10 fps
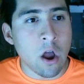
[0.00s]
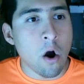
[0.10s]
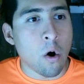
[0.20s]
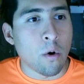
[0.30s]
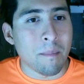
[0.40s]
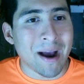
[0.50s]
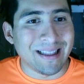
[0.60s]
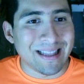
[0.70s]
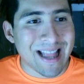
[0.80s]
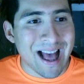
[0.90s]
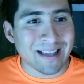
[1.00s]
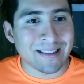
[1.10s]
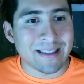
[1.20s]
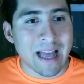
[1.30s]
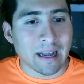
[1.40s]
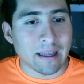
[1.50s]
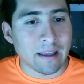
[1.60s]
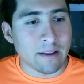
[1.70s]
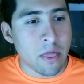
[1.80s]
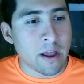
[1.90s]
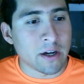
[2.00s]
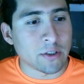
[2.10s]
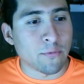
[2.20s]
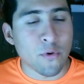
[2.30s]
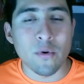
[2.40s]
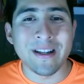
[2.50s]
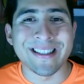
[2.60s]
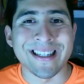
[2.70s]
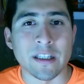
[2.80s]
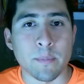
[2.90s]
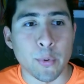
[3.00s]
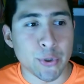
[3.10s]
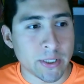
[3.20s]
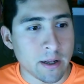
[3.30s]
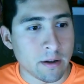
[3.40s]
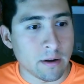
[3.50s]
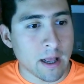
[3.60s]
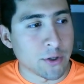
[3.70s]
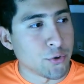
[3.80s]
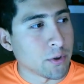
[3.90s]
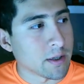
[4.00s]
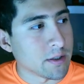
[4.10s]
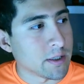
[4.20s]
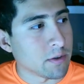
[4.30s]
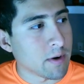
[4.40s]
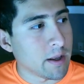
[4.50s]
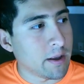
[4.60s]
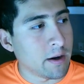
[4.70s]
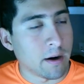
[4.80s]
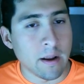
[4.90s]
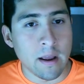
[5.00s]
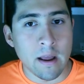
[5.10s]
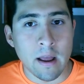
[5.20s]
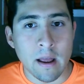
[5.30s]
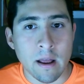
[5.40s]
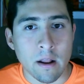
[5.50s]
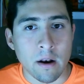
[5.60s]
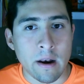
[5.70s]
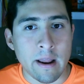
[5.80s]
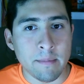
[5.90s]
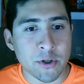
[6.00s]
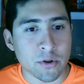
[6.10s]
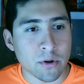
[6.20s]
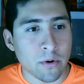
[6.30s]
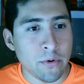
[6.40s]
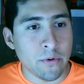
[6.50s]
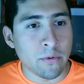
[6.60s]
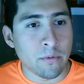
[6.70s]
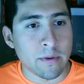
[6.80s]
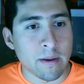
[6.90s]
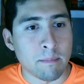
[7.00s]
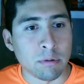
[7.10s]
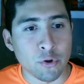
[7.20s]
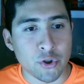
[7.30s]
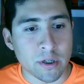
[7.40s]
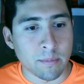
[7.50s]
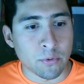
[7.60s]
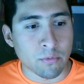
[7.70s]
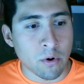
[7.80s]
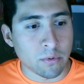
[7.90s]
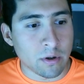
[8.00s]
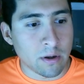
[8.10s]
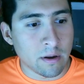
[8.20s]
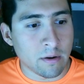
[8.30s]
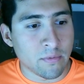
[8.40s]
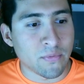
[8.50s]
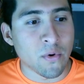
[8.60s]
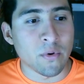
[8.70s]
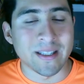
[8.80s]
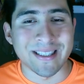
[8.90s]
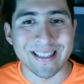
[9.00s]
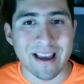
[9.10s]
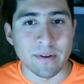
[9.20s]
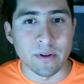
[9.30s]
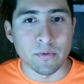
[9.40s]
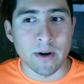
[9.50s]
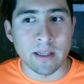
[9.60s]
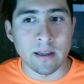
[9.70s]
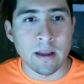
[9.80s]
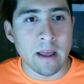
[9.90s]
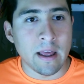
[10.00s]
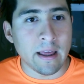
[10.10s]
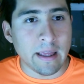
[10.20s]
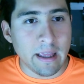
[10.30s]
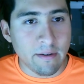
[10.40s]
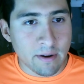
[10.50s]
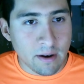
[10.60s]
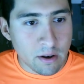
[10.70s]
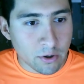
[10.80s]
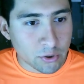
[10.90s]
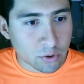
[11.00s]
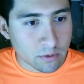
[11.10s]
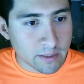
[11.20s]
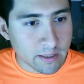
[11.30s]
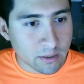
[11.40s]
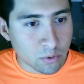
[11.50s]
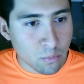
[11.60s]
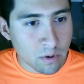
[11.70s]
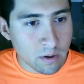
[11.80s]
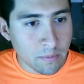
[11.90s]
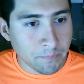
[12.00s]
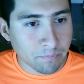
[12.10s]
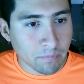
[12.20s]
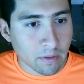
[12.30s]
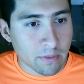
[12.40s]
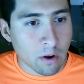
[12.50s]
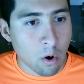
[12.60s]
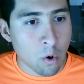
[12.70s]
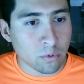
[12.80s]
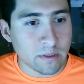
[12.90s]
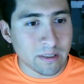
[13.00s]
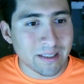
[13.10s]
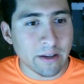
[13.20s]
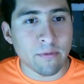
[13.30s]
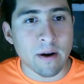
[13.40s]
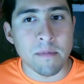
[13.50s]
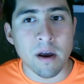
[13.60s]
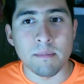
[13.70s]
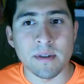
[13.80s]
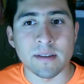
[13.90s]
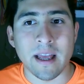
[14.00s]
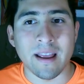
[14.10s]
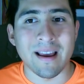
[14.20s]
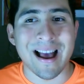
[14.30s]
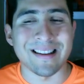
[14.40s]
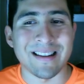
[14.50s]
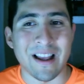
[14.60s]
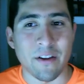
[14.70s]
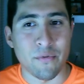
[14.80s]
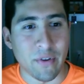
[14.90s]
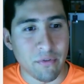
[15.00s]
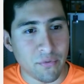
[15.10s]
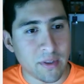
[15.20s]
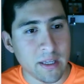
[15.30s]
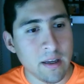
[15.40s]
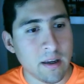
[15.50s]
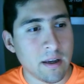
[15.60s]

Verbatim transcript: On my NASDAQ, there's 46%, as you can see right here. Let me show you the blue chip growth, 47, right? Even there's this one, the OTC, if I'm not mistaken, has like 50.